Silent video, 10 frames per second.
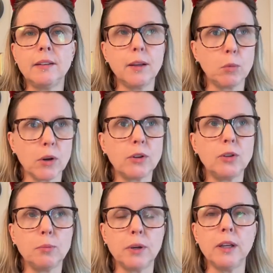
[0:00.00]
they work
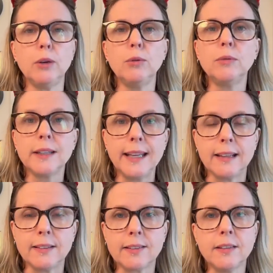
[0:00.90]
to bring you
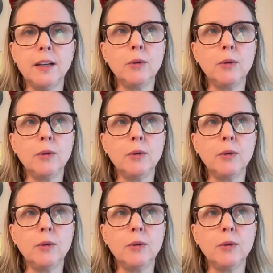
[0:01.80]
leads.